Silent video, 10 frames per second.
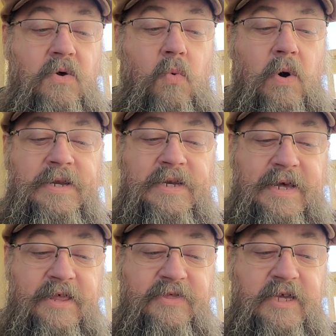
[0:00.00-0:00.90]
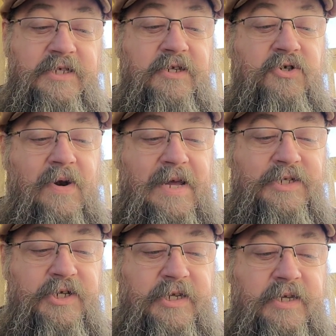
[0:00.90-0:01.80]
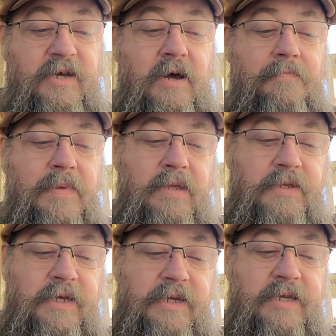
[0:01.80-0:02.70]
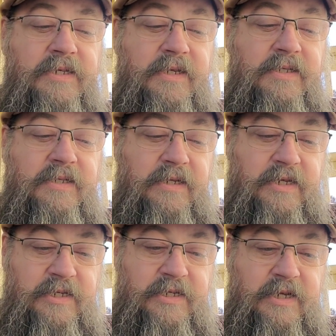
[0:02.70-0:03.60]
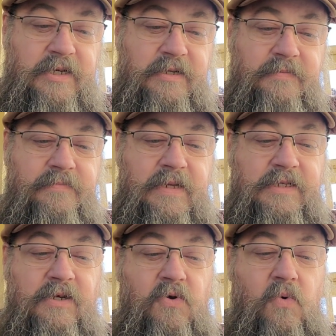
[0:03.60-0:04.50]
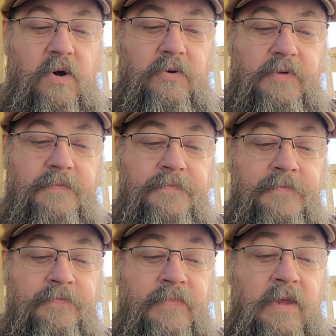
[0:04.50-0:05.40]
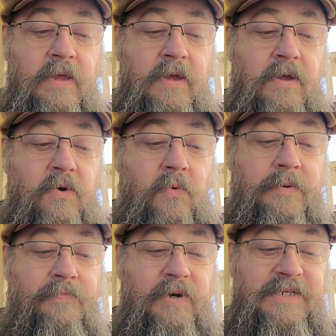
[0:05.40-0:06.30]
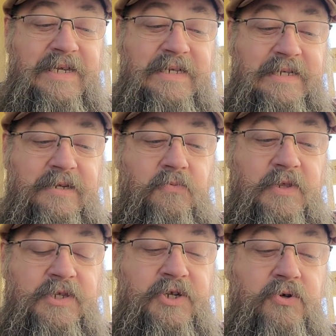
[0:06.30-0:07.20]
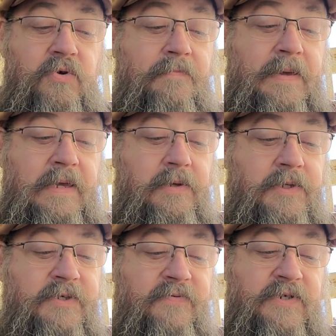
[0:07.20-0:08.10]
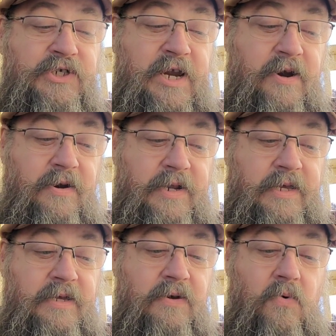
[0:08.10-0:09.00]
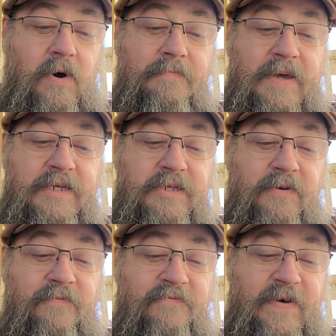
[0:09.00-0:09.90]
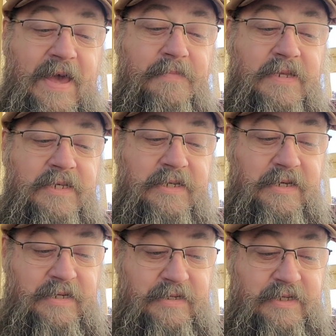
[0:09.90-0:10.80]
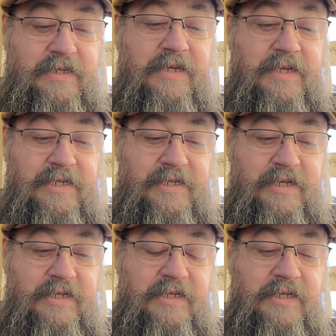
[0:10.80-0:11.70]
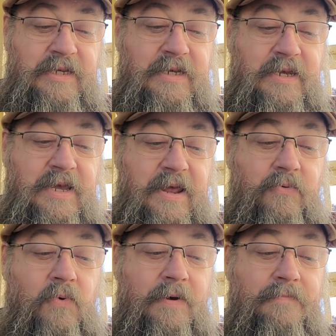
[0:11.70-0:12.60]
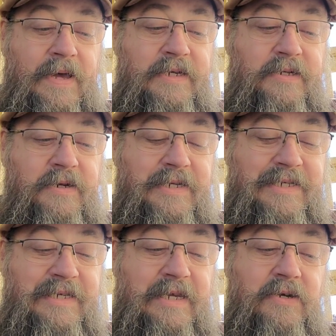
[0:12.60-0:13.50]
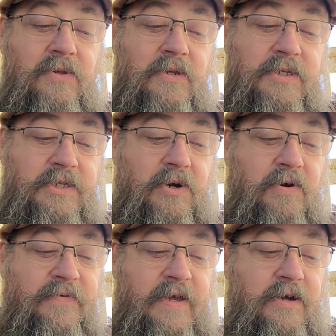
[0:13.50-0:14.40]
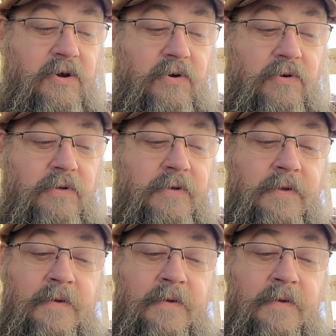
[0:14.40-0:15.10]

One death is a tragedy. A million is a statistic. That's a quote. When presented with two appeals for charity, one based on famine statistics and one based on a single starving girl,